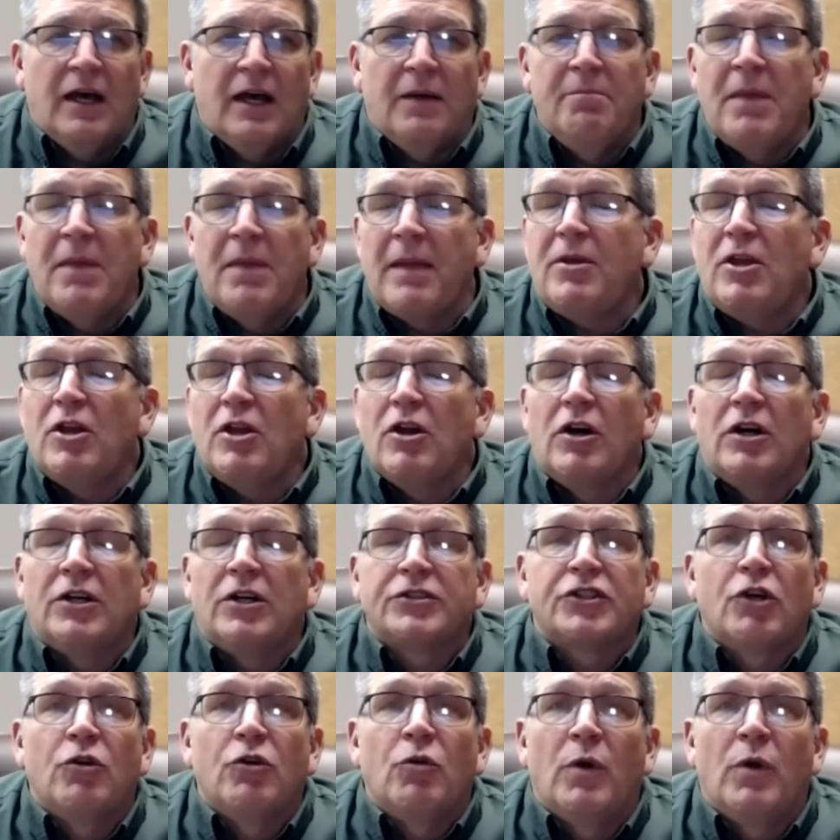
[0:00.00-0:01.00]
Maybe you
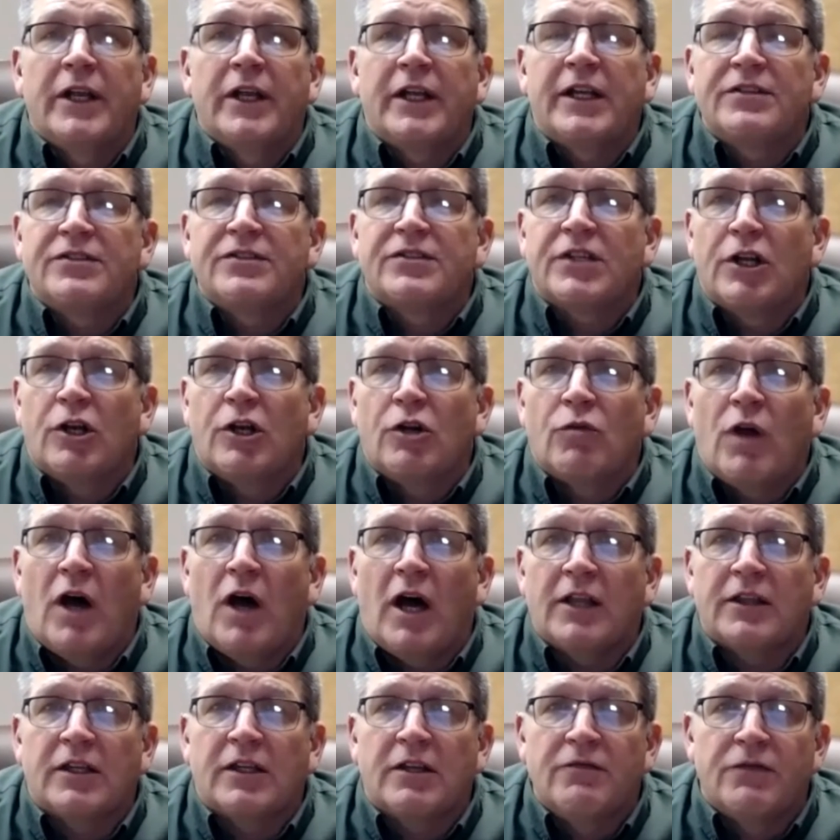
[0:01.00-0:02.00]
also want to consider
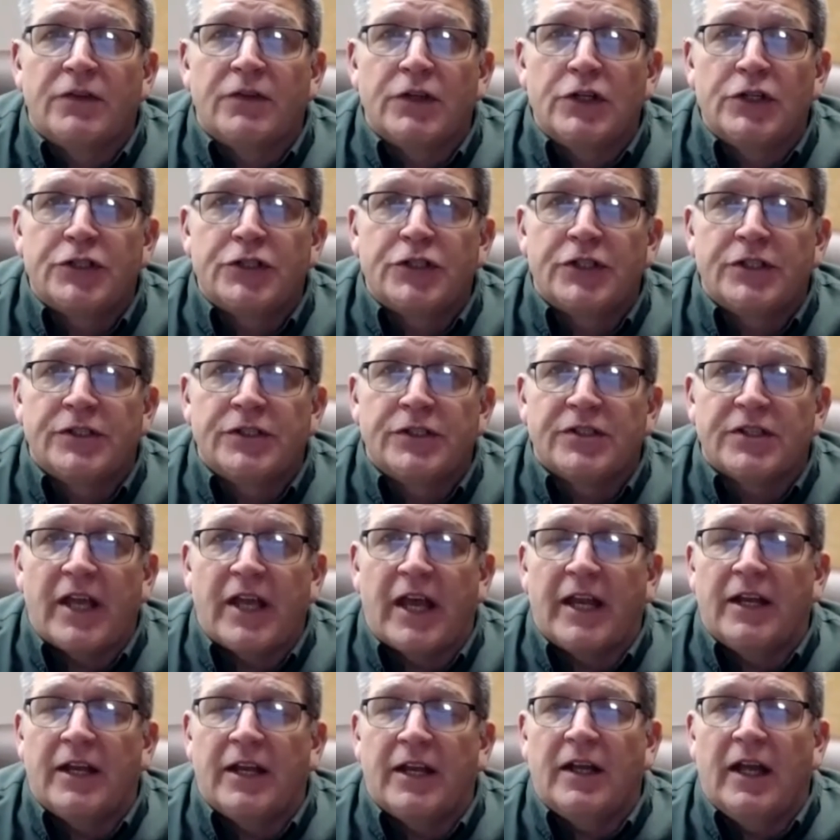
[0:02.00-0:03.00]
Roth conversions
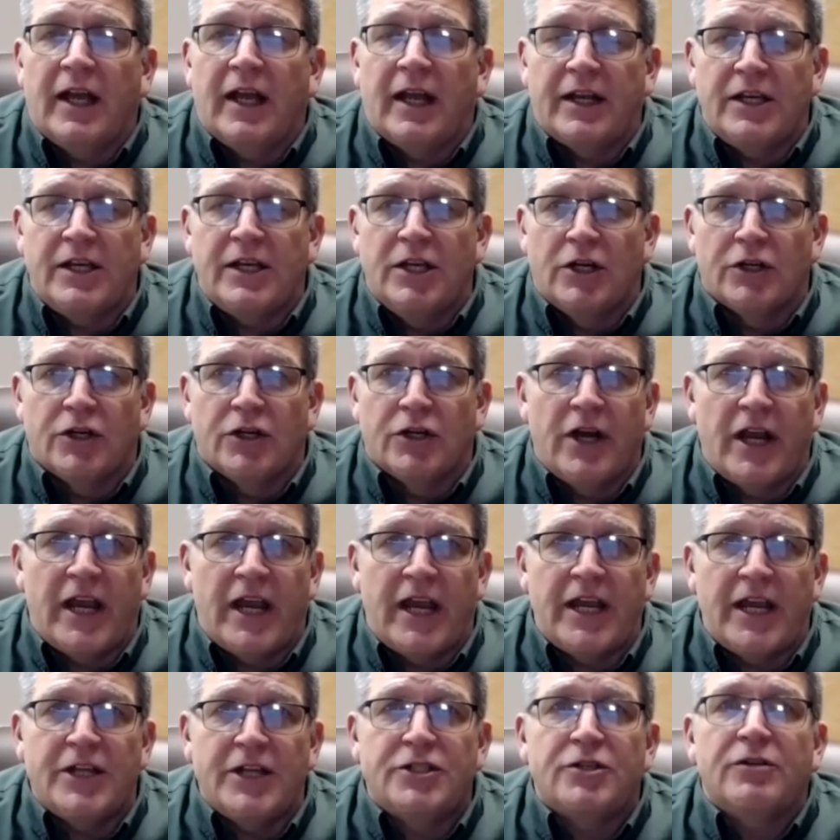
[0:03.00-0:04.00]
at a younger
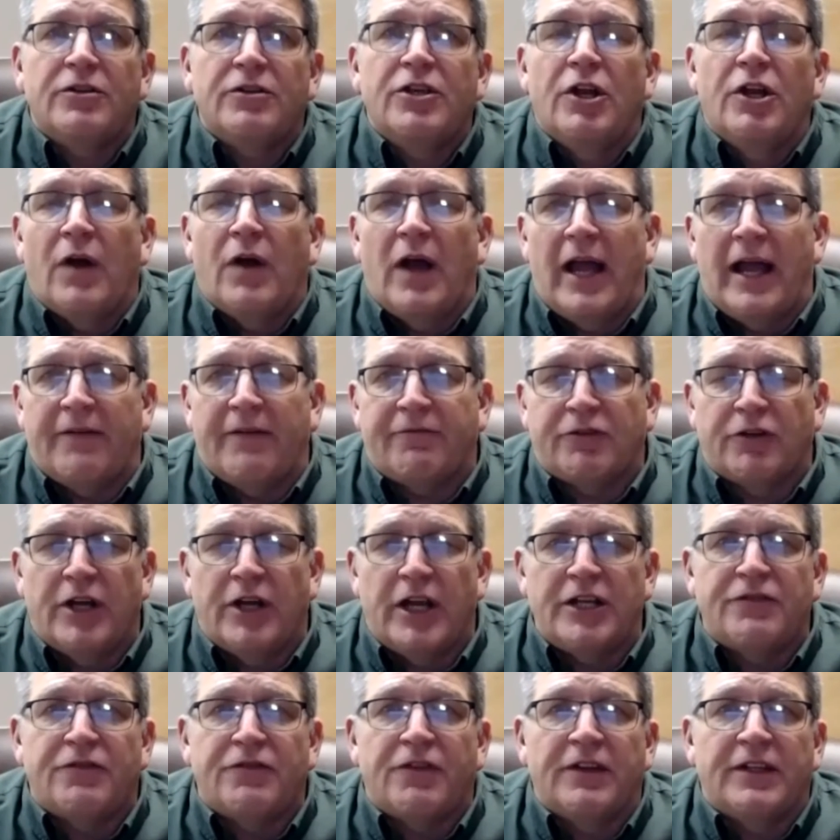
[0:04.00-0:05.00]
age, after
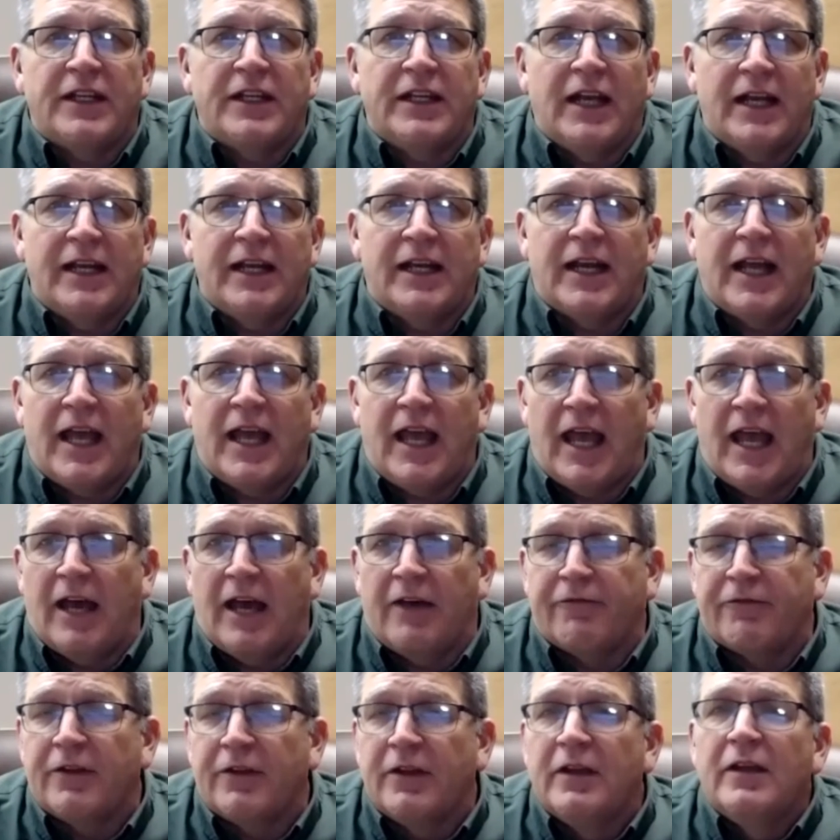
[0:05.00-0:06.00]
age 59 and a
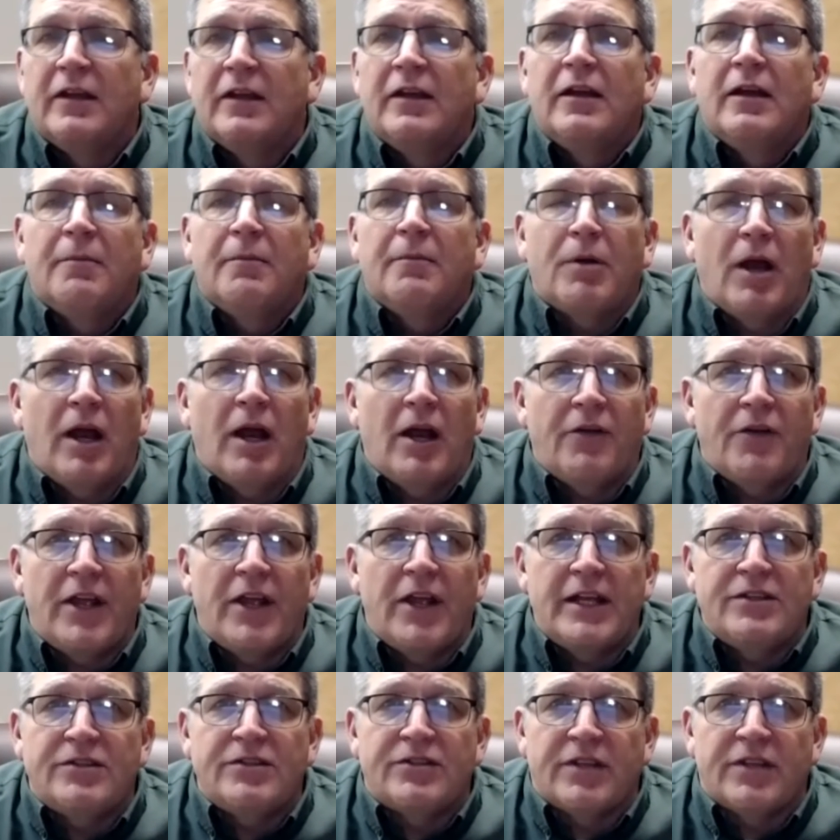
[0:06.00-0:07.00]
half, prior to
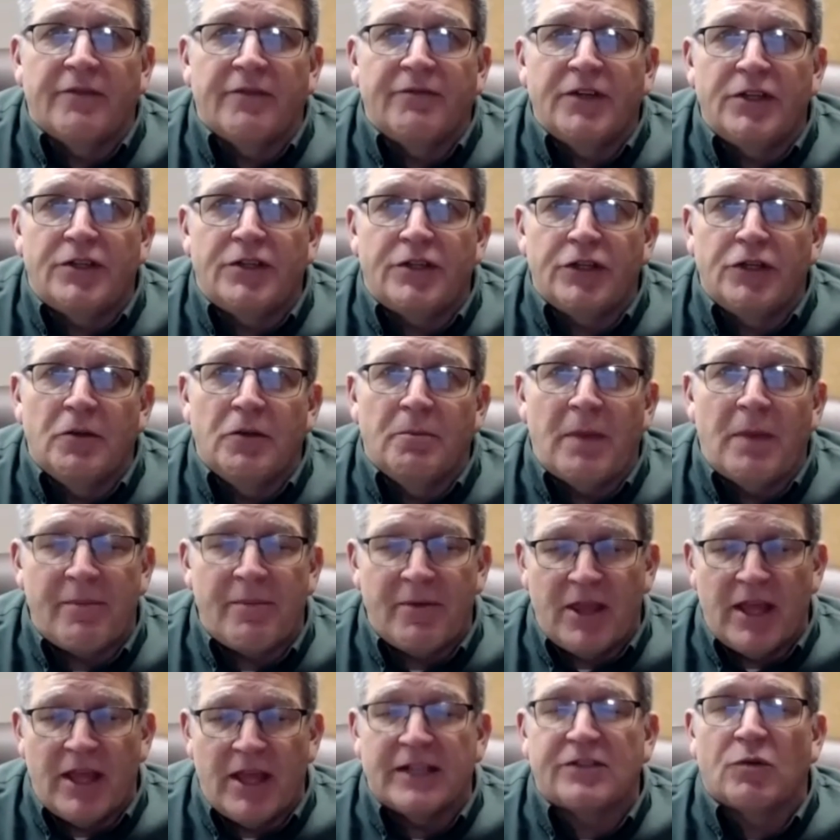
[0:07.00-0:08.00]
age 72. Maybe
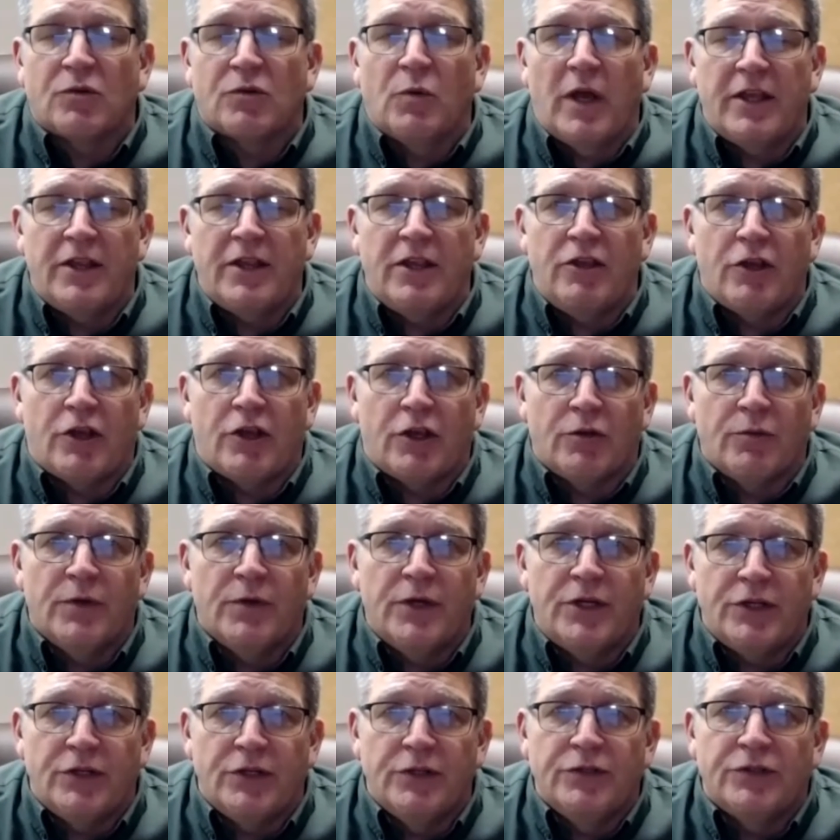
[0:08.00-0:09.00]
that's a way that you can
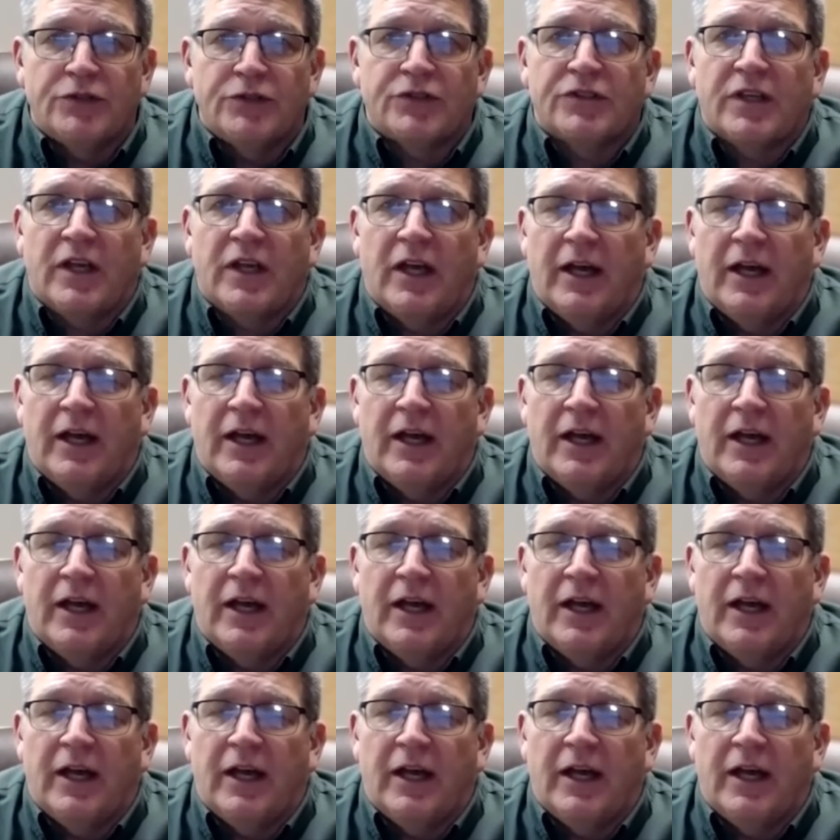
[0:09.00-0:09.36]
reduce